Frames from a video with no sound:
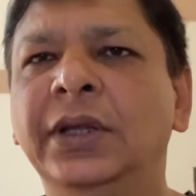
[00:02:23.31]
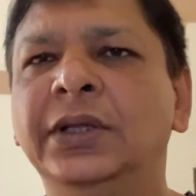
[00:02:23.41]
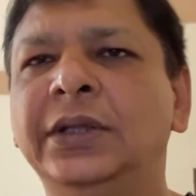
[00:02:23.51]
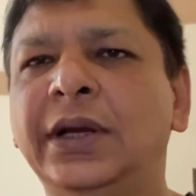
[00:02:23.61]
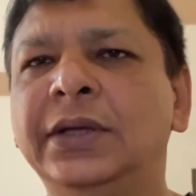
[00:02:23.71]

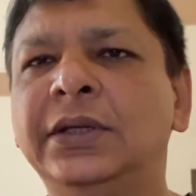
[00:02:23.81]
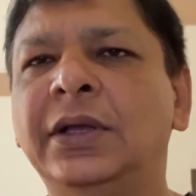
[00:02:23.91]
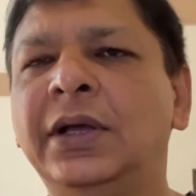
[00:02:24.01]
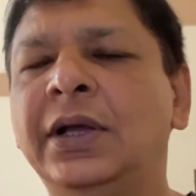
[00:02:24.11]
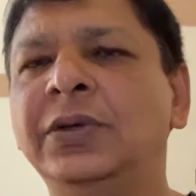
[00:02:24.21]
that
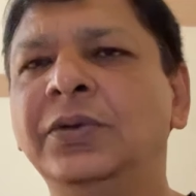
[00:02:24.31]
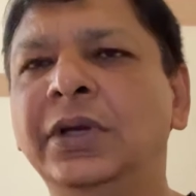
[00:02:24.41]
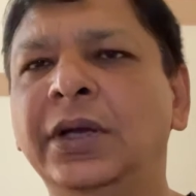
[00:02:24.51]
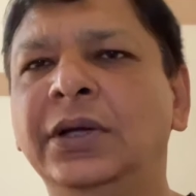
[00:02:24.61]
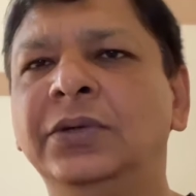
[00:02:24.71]
uh, you
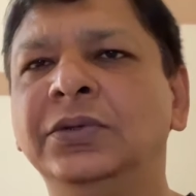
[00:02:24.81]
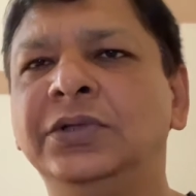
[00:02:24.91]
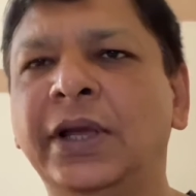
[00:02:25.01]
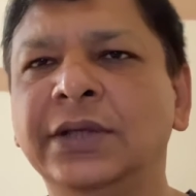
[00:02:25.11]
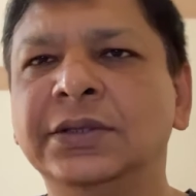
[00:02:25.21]
need to
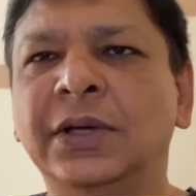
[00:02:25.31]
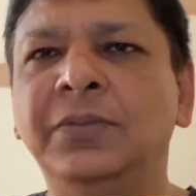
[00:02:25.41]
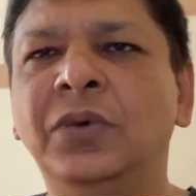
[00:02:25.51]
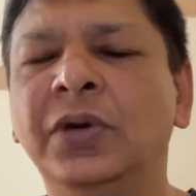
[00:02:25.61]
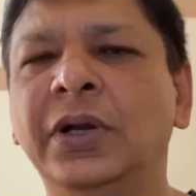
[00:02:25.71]
change some
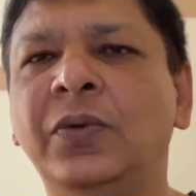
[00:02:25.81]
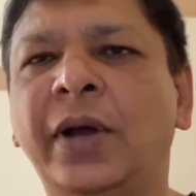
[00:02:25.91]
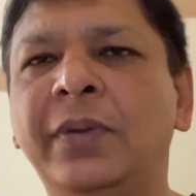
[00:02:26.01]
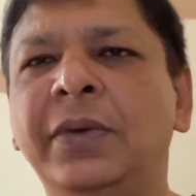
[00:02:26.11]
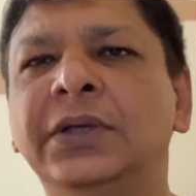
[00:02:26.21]
more
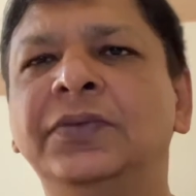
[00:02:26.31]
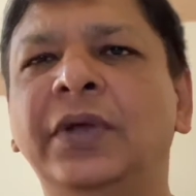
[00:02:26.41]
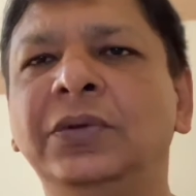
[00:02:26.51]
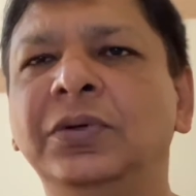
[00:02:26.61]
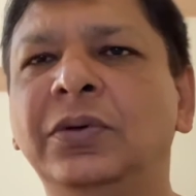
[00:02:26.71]
requirements
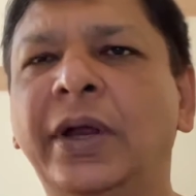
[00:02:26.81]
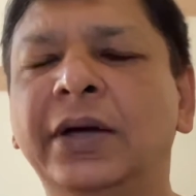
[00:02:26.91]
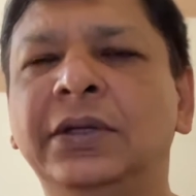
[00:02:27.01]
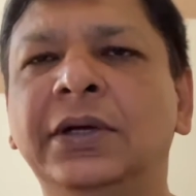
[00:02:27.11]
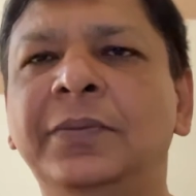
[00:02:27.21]
when you collect
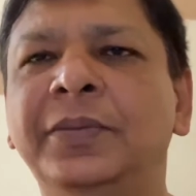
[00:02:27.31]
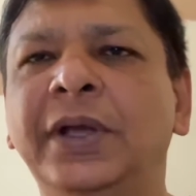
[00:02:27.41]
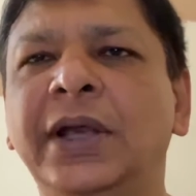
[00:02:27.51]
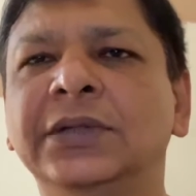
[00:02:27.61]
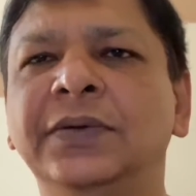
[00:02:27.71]
the
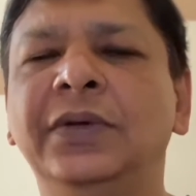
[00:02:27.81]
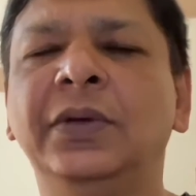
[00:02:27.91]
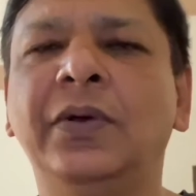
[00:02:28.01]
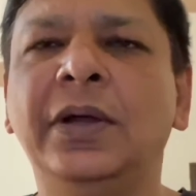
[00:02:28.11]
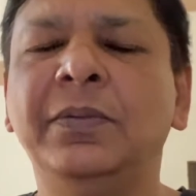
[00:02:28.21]
comprehensive
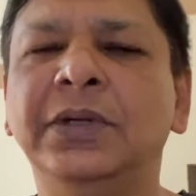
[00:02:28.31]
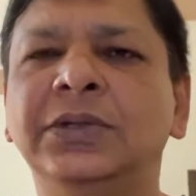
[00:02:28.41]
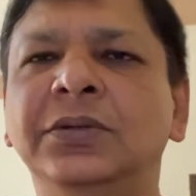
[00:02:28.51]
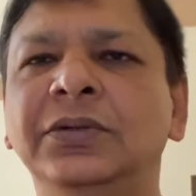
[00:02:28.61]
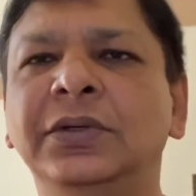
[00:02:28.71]
requirements
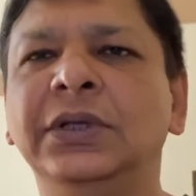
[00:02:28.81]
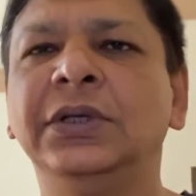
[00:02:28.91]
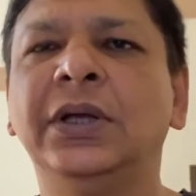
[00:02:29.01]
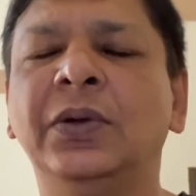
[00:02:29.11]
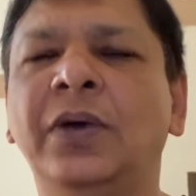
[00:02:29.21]
using
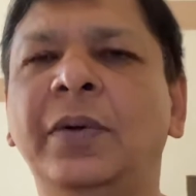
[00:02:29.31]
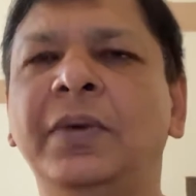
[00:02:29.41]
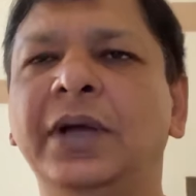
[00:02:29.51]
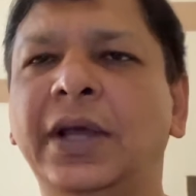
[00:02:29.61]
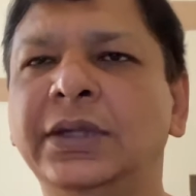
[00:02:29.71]
the
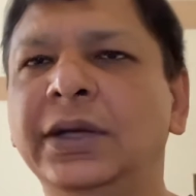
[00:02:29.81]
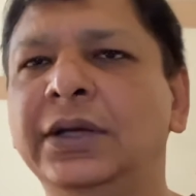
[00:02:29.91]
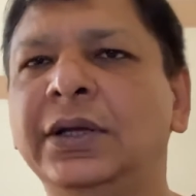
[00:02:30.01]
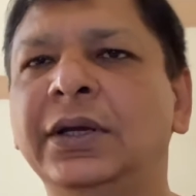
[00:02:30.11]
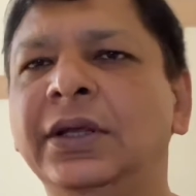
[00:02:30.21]
requirement gathering
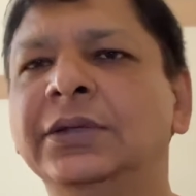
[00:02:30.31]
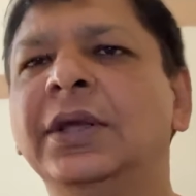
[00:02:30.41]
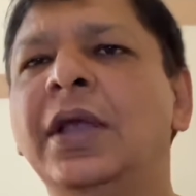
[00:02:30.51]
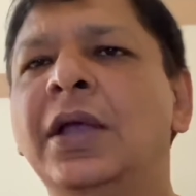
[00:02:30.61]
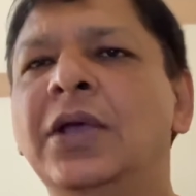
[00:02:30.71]
techniques.
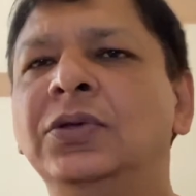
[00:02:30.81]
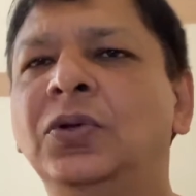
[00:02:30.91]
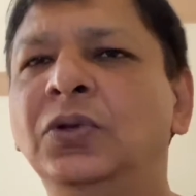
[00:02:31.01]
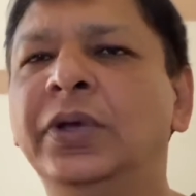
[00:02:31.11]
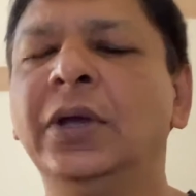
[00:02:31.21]
So
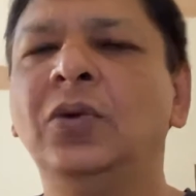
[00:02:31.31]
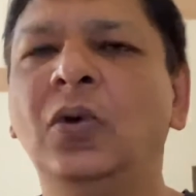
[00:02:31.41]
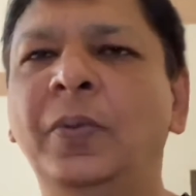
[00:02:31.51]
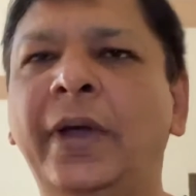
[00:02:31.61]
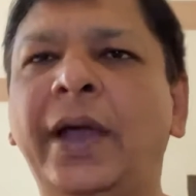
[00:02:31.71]
you can
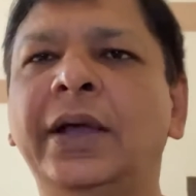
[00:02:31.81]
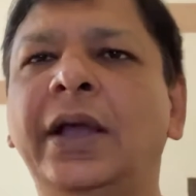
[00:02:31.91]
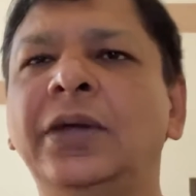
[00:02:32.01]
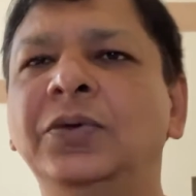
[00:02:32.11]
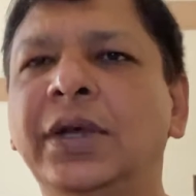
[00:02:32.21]
go back
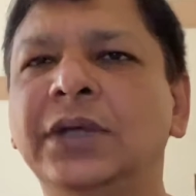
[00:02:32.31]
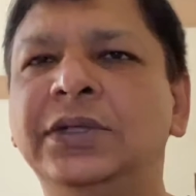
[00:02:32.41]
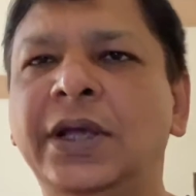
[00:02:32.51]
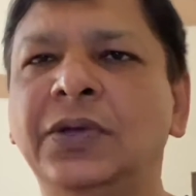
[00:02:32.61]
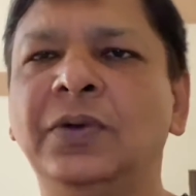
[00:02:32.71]
and you can
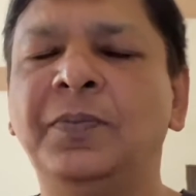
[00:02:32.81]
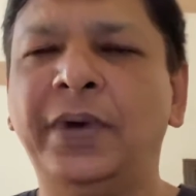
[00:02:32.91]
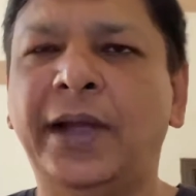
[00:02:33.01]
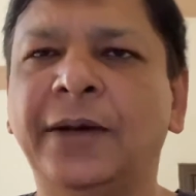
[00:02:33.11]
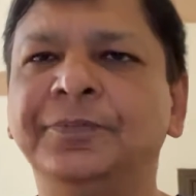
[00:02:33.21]
change your
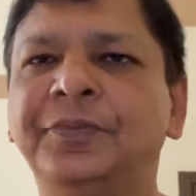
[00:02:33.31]
plan.